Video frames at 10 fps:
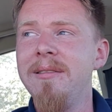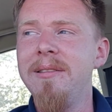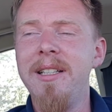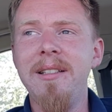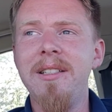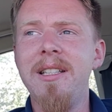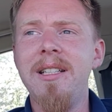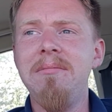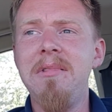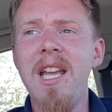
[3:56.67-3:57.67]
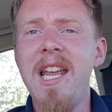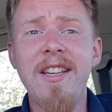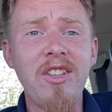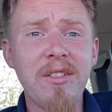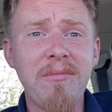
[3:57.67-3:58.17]
And yeah,
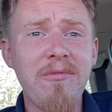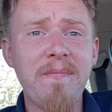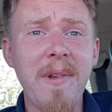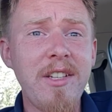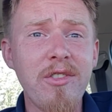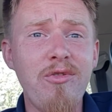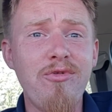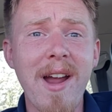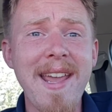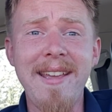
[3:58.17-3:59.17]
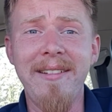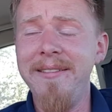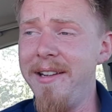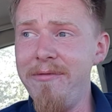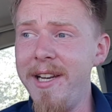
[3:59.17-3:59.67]
it's just great.
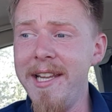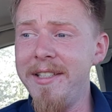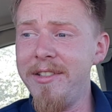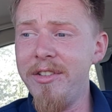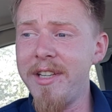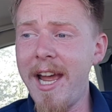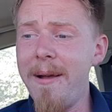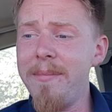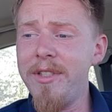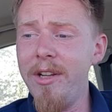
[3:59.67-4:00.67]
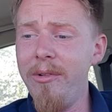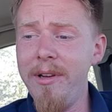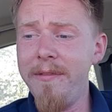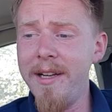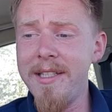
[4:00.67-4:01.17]
It really is. It's just
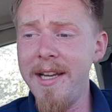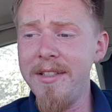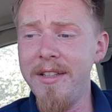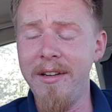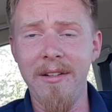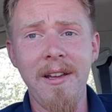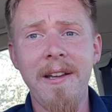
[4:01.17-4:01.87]
absolutely fantastic.